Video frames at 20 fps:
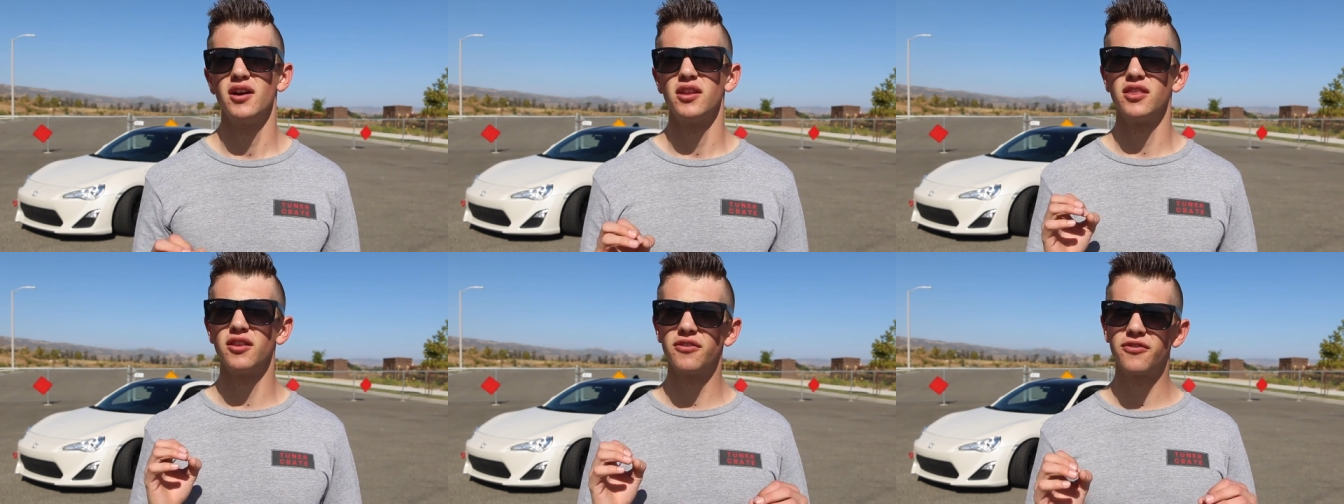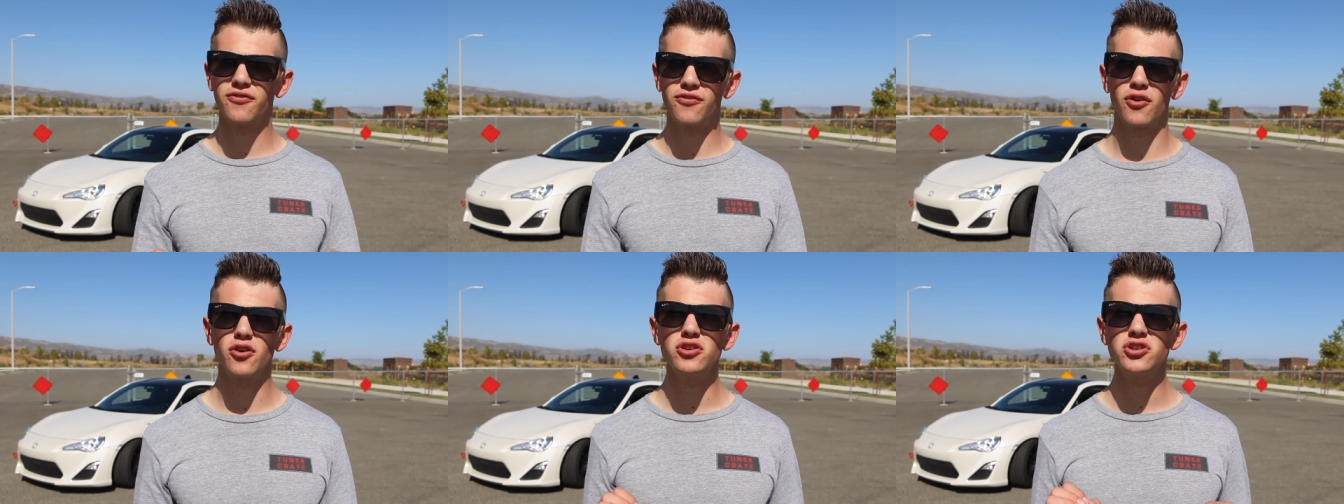The
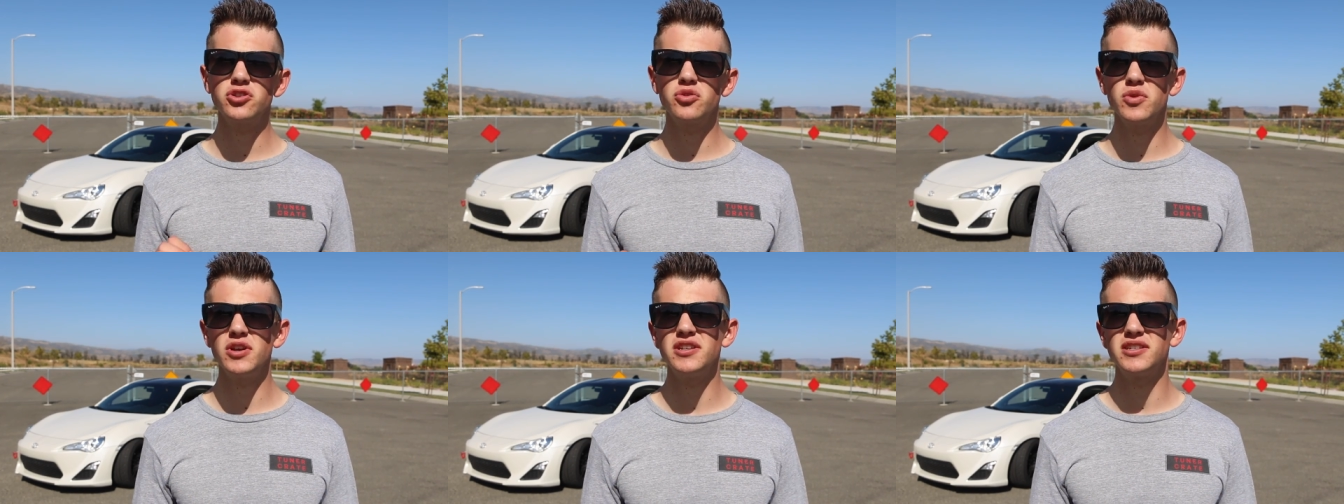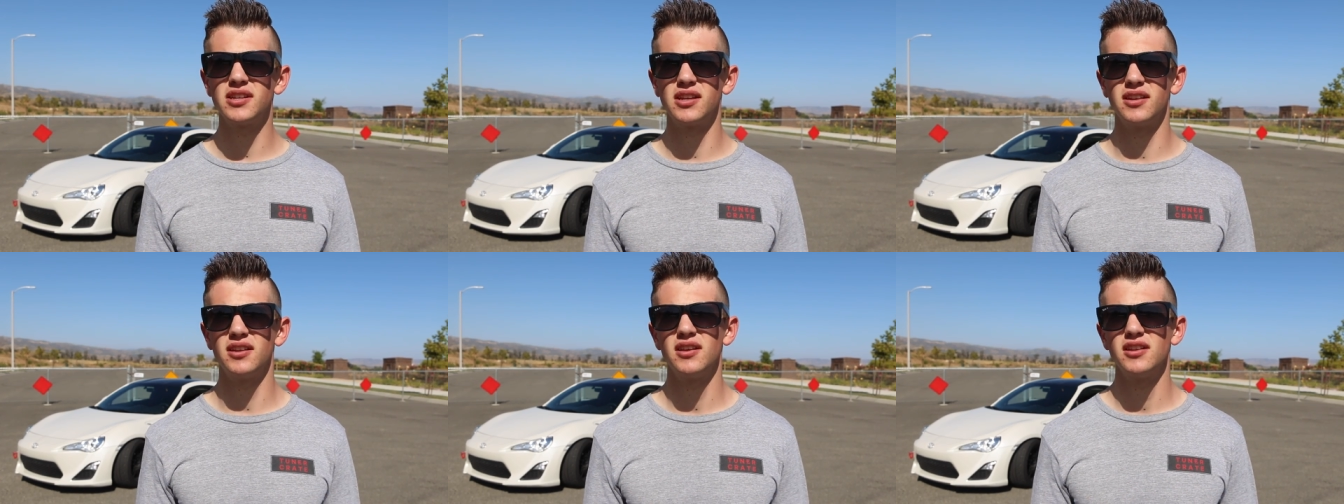first
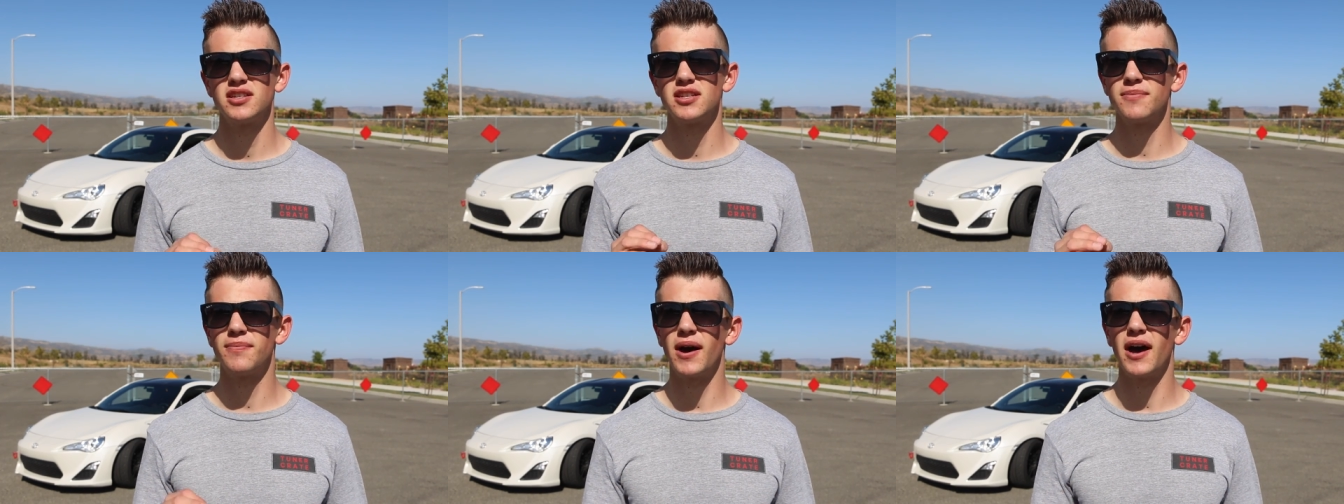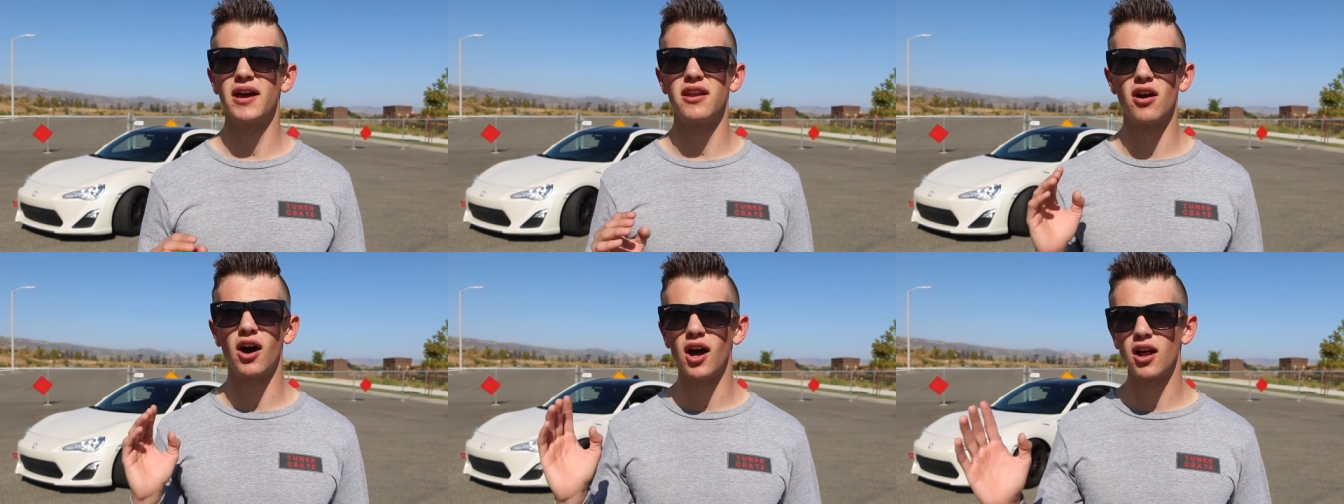reason to
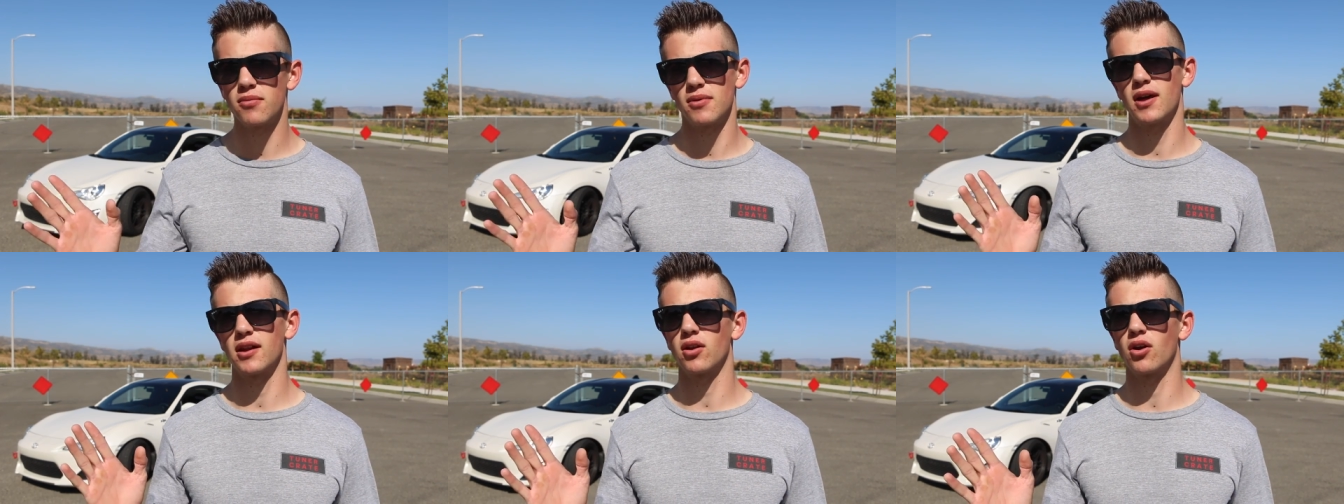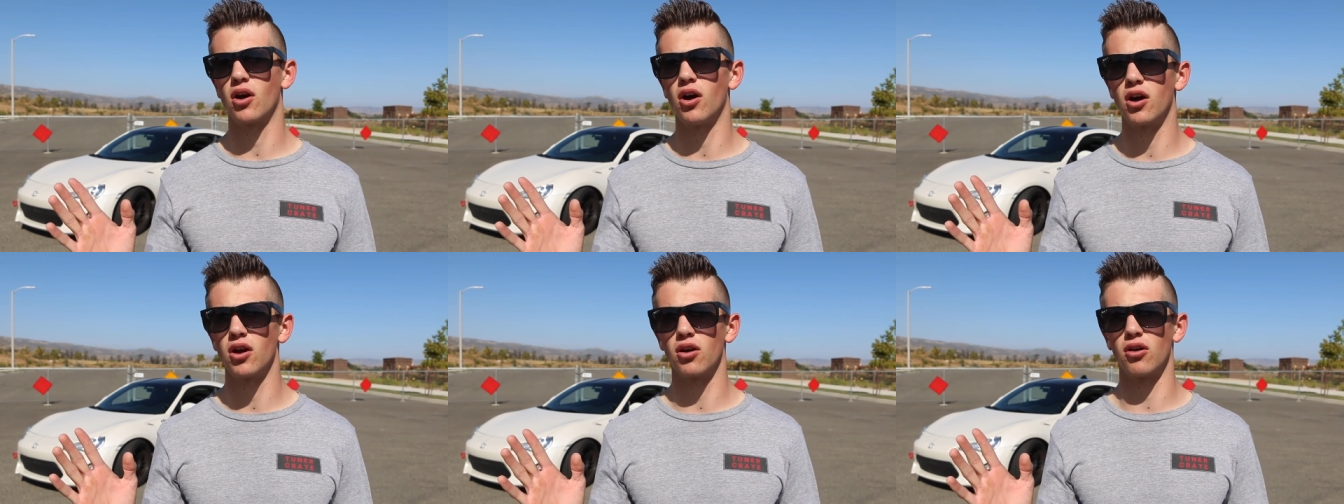buy an automatic
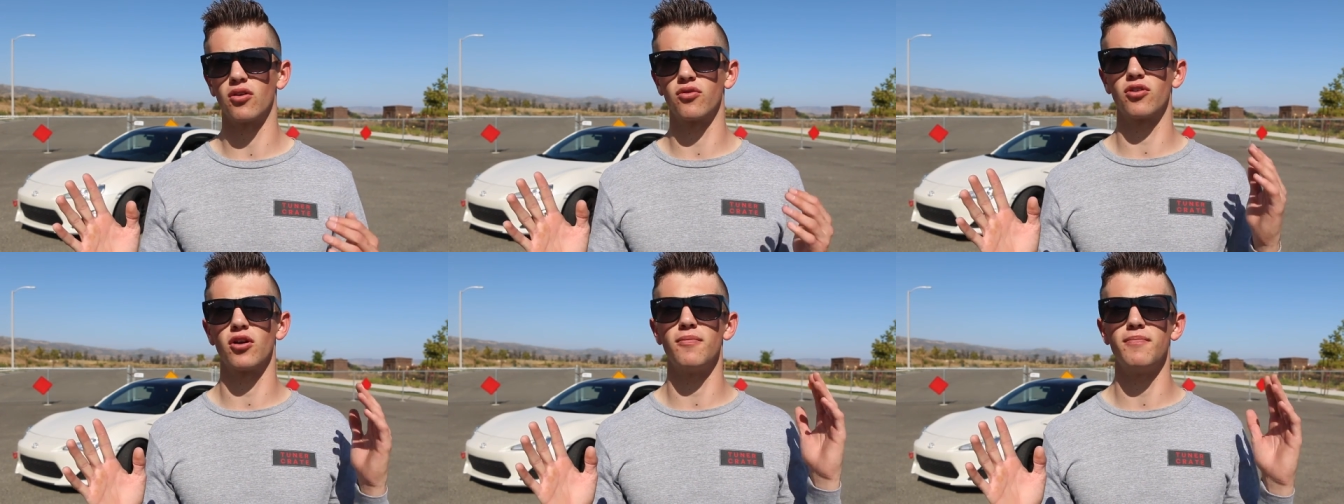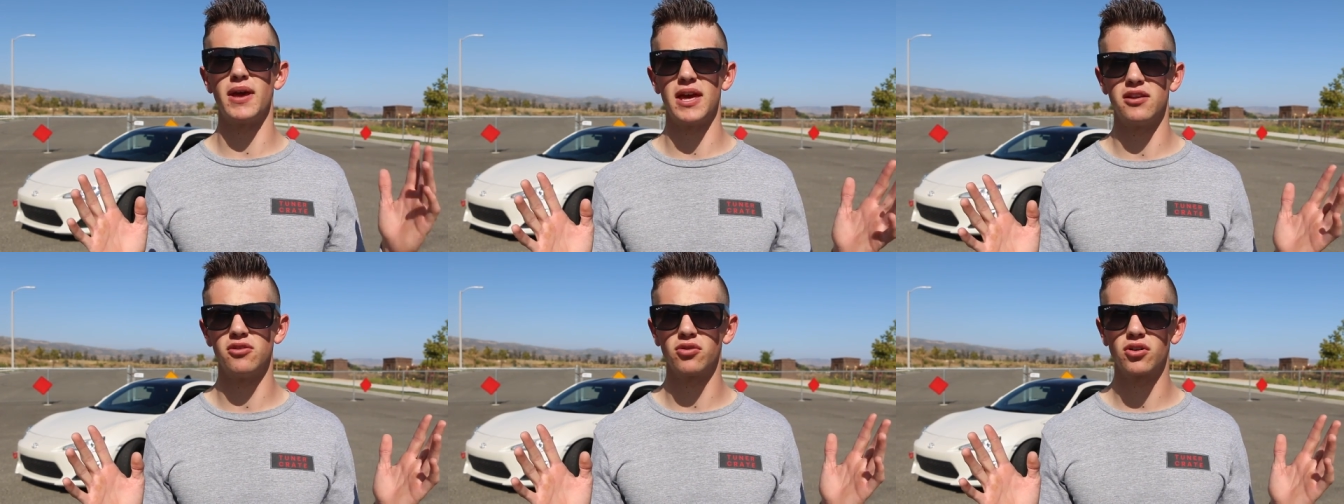car over a
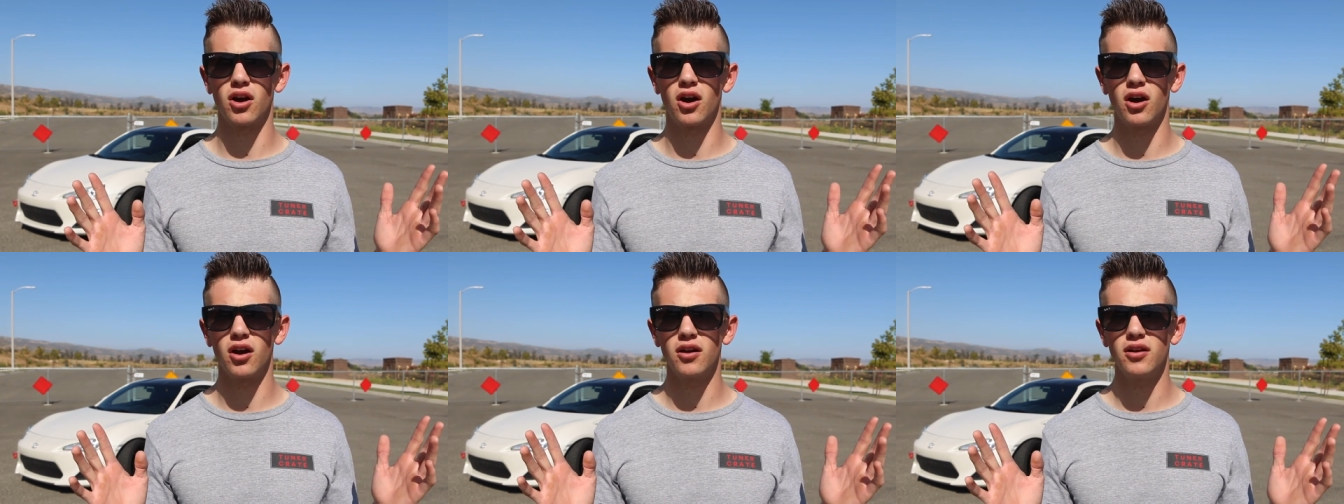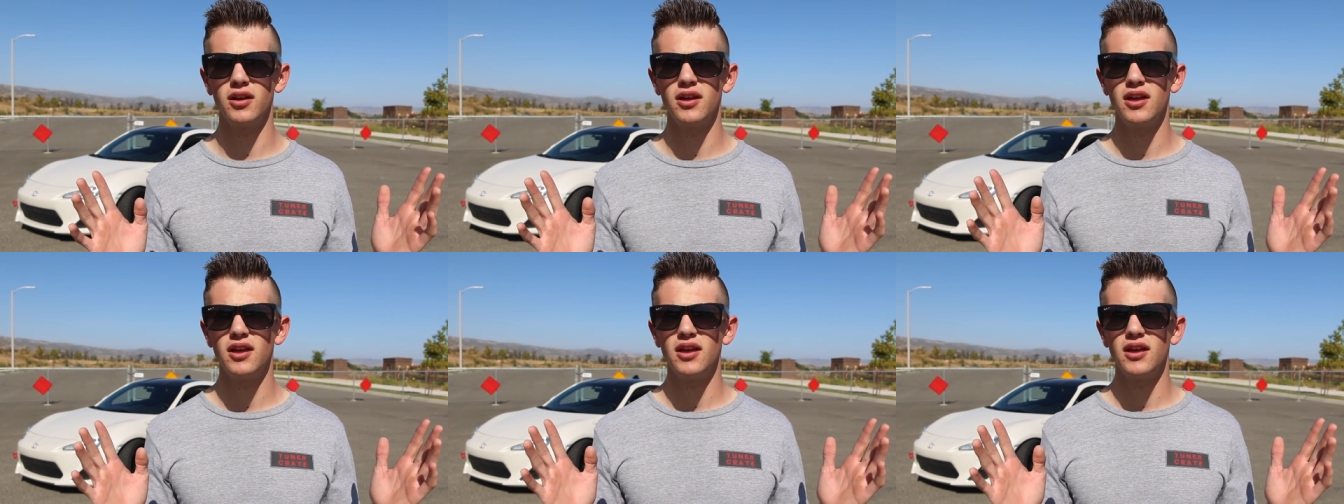manual car